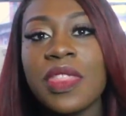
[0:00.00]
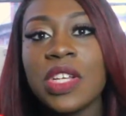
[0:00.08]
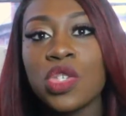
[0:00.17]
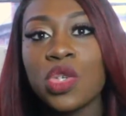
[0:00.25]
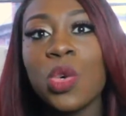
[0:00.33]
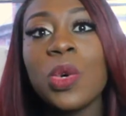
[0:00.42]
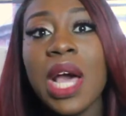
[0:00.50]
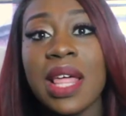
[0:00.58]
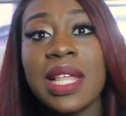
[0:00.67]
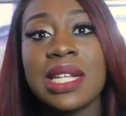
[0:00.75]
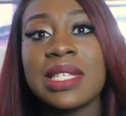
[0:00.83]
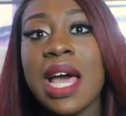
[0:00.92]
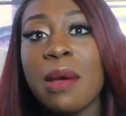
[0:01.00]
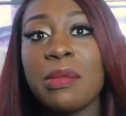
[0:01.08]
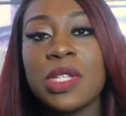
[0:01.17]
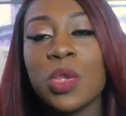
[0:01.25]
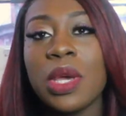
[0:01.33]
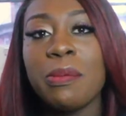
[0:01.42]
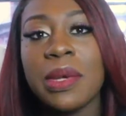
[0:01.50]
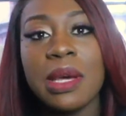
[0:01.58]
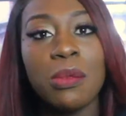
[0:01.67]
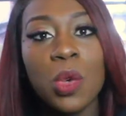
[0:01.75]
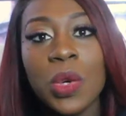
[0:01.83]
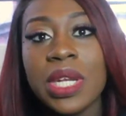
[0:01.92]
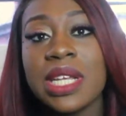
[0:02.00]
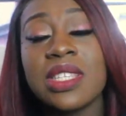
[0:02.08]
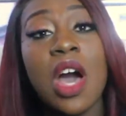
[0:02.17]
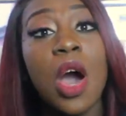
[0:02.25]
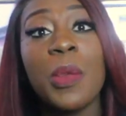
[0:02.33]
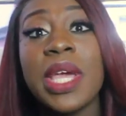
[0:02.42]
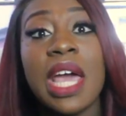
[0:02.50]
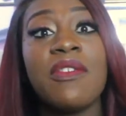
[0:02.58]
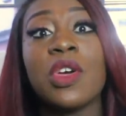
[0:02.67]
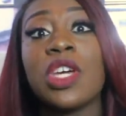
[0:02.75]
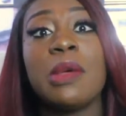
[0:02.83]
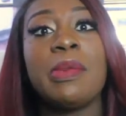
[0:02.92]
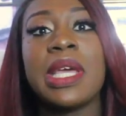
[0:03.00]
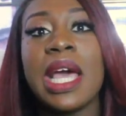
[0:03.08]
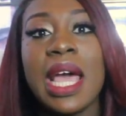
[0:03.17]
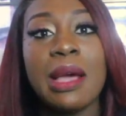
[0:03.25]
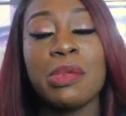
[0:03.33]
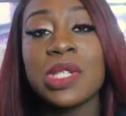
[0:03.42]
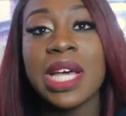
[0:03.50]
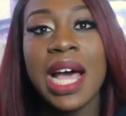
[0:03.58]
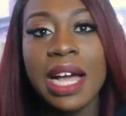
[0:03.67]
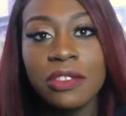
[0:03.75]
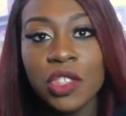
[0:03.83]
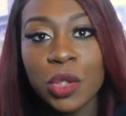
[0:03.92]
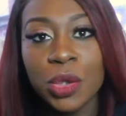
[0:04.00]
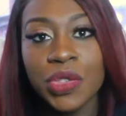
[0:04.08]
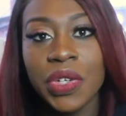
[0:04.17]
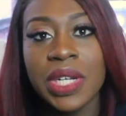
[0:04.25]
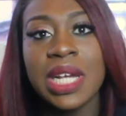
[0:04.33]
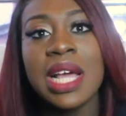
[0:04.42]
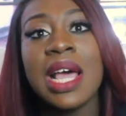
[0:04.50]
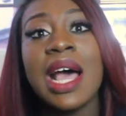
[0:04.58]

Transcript: The talk at that time between me and Morgan is, are we ever gonna be able to have children?